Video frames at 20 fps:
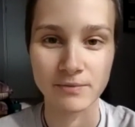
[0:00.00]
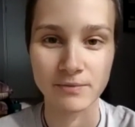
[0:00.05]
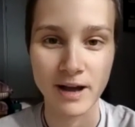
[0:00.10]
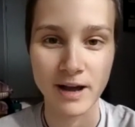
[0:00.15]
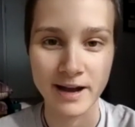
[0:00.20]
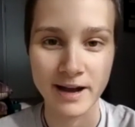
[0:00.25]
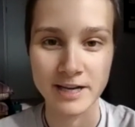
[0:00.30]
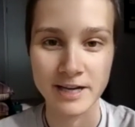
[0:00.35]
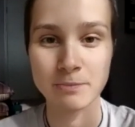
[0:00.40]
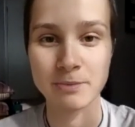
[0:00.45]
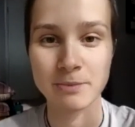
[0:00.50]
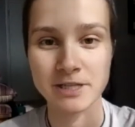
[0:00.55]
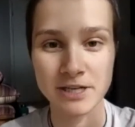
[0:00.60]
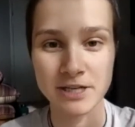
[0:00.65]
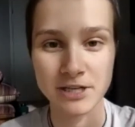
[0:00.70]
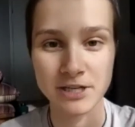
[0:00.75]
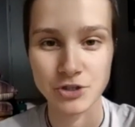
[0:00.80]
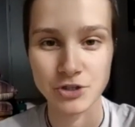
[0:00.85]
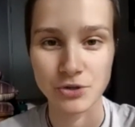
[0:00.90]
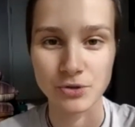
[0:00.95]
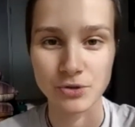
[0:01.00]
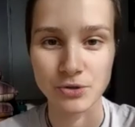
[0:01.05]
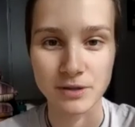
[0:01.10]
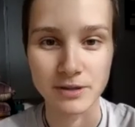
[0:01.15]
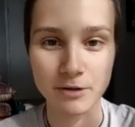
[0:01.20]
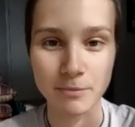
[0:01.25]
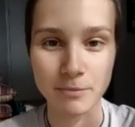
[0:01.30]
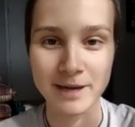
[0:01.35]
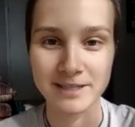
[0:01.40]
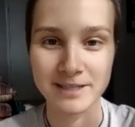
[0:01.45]
highest potential
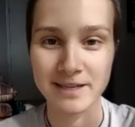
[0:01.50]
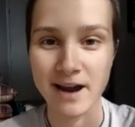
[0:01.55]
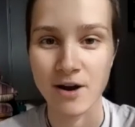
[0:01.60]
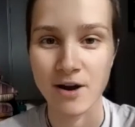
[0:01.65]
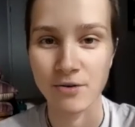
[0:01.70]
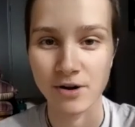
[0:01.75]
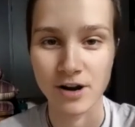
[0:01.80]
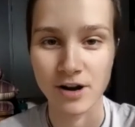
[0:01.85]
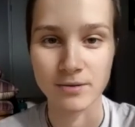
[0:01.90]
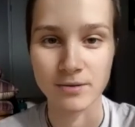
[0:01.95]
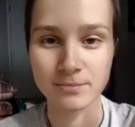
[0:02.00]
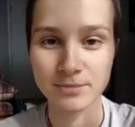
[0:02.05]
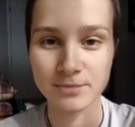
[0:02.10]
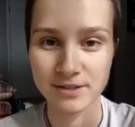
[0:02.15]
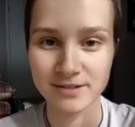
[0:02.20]
and the best outcomes.